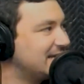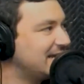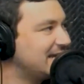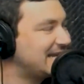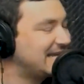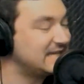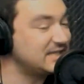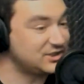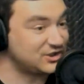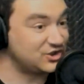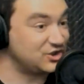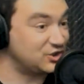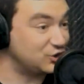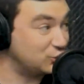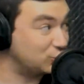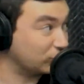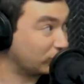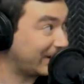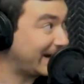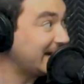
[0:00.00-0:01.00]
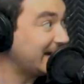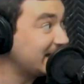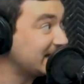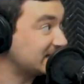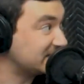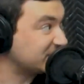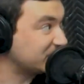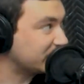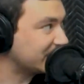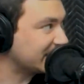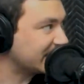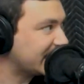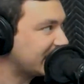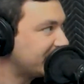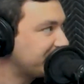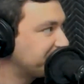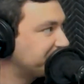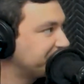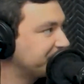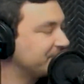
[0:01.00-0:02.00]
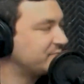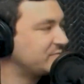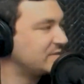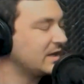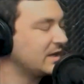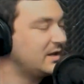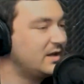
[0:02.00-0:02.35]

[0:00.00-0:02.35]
He's great at doing it. Mm-hmm.